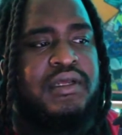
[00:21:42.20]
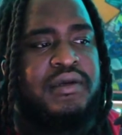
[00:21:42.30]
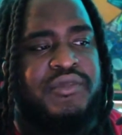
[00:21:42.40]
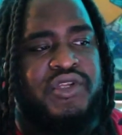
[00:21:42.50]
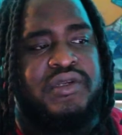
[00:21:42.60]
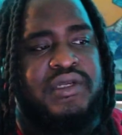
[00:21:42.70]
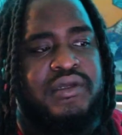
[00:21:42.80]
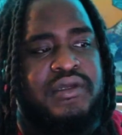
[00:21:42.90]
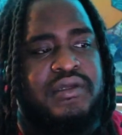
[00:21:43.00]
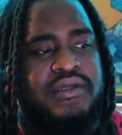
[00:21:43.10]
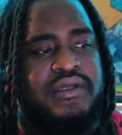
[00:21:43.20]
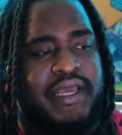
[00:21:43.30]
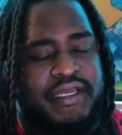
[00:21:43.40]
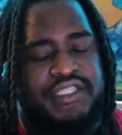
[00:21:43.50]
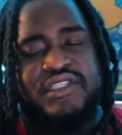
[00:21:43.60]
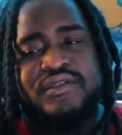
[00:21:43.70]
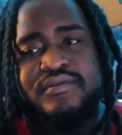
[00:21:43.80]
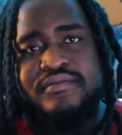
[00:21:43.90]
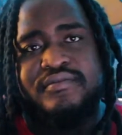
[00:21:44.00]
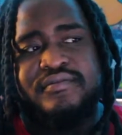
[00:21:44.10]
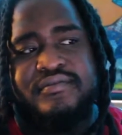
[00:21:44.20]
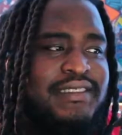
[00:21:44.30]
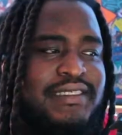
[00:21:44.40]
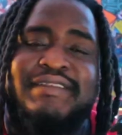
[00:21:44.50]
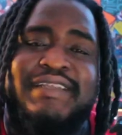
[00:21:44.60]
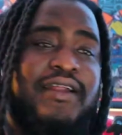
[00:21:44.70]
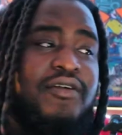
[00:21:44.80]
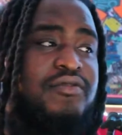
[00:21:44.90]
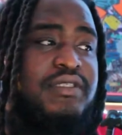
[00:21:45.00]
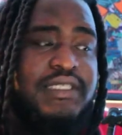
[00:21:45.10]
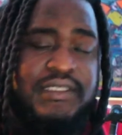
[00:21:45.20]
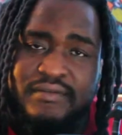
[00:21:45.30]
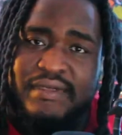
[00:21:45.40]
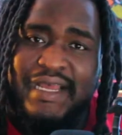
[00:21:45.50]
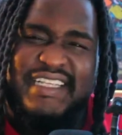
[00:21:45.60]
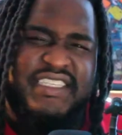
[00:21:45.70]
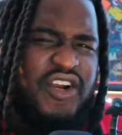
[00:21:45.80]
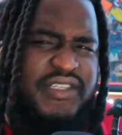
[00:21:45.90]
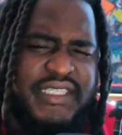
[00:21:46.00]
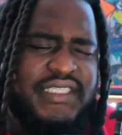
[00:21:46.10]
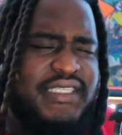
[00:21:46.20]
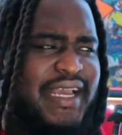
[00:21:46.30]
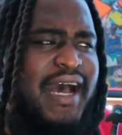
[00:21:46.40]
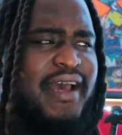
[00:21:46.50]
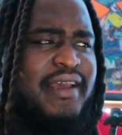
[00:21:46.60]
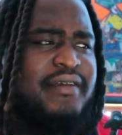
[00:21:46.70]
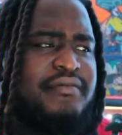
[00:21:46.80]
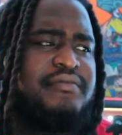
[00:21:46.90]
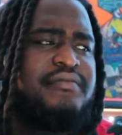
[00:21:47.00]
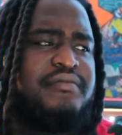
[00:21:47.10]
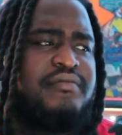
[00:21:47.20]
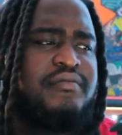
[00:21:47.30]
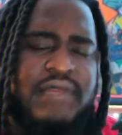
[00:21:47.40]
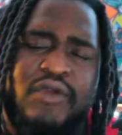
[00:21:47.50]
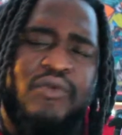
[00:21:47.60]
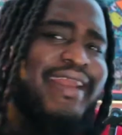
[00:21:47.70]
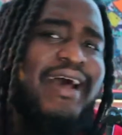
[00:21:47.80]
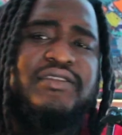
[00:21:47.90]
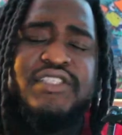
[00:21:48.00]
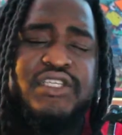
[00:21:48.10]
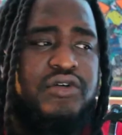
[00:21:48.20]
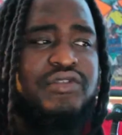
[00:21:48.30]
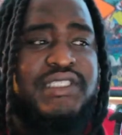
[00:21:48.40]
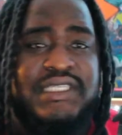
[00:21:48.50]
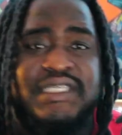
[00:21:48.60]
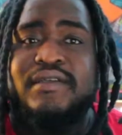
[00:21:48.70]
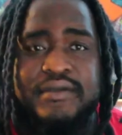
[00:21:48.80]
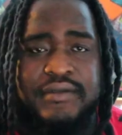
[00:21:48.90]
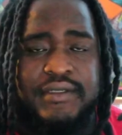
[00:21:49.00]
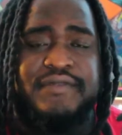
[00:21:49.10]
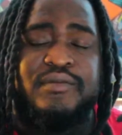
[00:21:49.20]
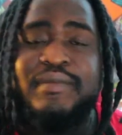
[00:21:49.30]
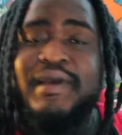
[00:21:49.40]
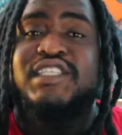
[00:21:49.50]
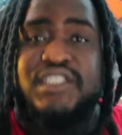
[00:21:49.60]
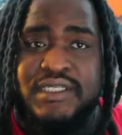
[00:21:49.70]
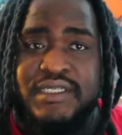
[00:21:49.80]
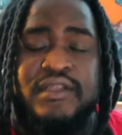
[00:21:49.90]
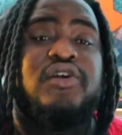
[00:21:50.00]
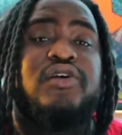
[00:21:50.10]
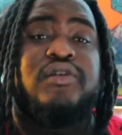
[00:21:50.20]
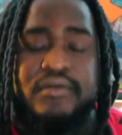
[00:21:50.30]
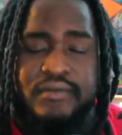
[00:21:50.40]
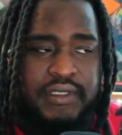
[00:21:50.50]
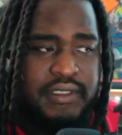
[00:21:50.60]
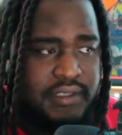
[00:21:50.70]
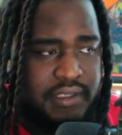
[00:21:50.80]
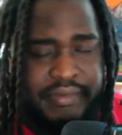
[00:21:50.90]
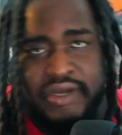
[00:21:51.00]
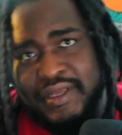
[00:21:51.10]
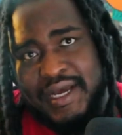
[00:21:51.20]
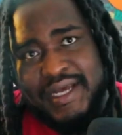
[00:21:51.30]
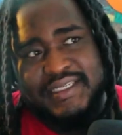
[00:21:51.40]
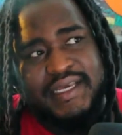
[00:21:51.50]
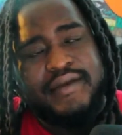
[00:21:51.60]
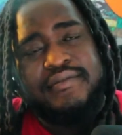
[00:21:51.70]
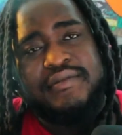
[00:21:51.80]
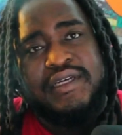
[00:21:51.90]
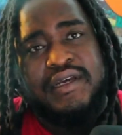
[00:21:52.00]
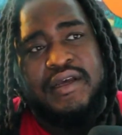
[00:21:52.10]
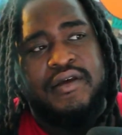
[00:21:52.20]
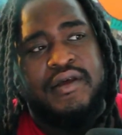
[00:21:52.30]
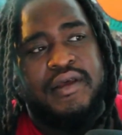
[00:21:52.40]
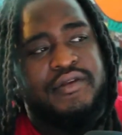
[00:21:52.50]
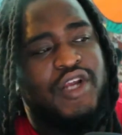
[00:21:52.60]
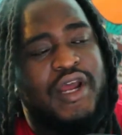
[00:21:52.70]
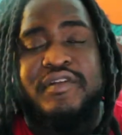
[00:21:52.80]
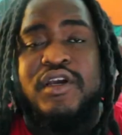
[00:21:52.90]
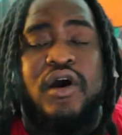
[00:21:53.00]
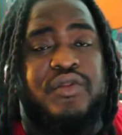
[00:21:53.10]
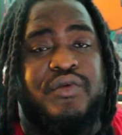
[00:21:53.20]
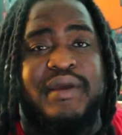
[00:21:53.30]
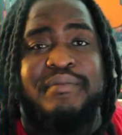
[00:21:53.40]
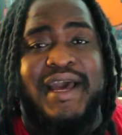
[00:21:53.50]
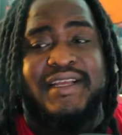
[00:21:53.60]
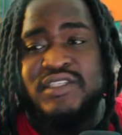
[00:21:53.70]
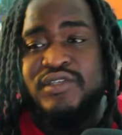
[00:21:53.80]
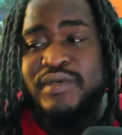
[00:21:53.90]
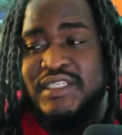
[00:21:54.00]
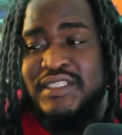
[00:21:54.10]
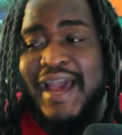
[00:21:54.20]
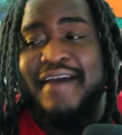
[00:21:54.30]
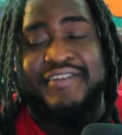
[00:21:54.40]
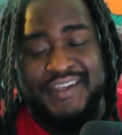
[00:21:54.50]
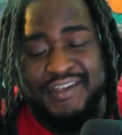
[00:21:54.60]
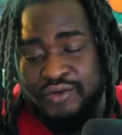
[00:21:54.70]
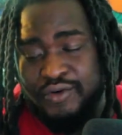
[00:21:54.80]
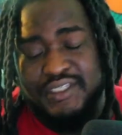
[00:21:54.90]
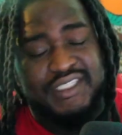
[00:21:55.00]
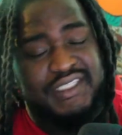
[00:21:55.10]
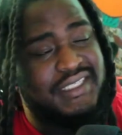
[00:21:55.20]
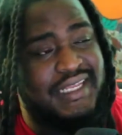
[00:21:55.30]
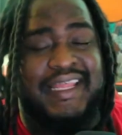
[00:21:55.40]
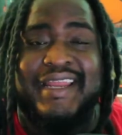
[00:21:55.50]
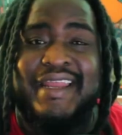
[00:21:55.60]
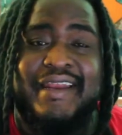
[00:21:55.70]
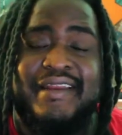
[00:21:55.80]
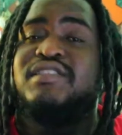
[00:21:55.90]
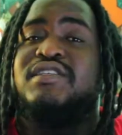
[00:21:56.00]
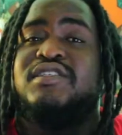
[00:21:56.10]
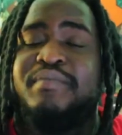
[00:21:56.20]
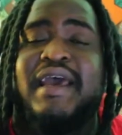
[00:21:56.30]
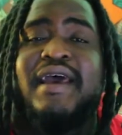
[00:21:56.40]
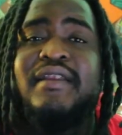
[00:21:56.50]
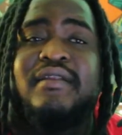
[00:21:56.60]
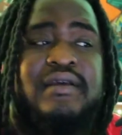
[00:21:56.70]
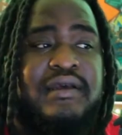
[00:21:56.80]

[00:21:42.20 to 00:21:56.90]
Communication. He not only has an artistic eye, he went out to go seek information and learn about Yasuke, traveling all the way back to his African origins and then heading to Japan,